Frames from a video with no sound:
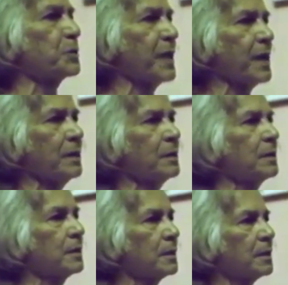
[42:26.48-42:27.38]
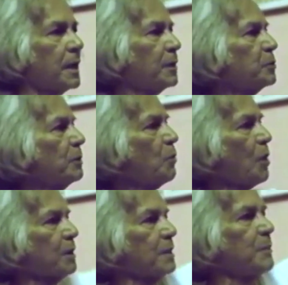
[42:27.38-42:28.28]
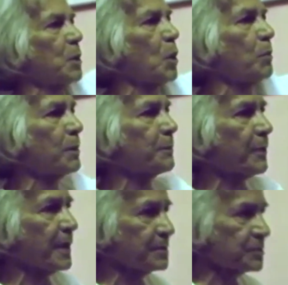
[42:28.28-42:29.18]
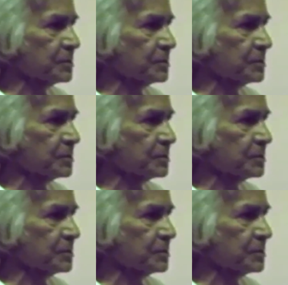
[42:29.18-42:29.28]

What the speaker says: today, and you award him a Nobel Prize.